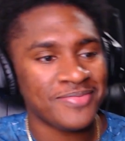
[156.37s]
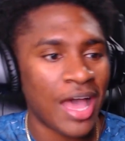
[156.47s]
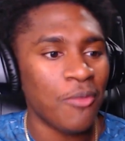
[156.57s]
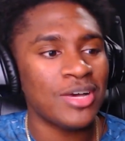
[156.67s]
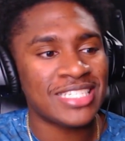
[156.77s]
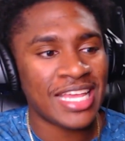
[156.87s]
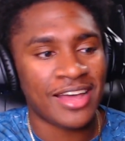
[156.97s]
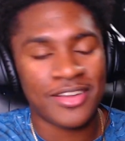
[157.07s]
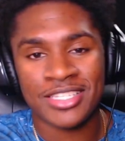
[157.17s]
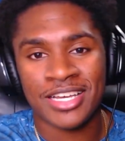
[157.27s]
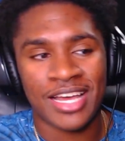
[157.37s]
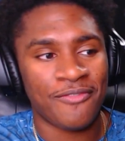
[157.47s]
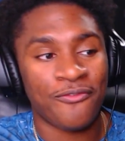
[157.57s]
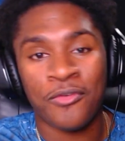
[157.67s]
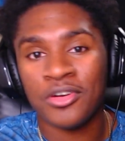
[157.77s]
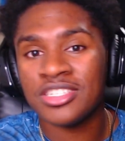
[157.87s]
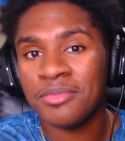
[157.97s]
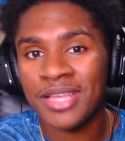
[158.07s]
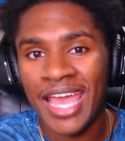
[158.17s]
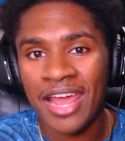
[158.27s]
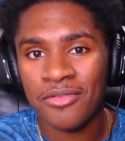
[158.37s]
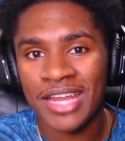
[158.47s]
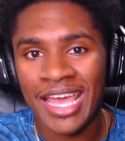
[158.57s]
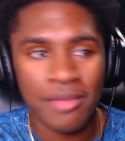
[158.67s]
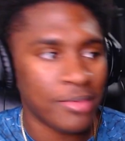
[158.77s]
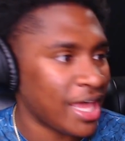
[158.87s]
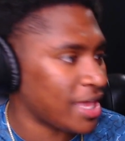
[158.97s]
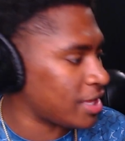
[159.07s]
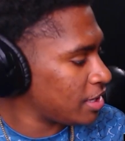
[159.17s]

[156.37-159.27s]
I wouldn't say to forcibly add on the hate, but like,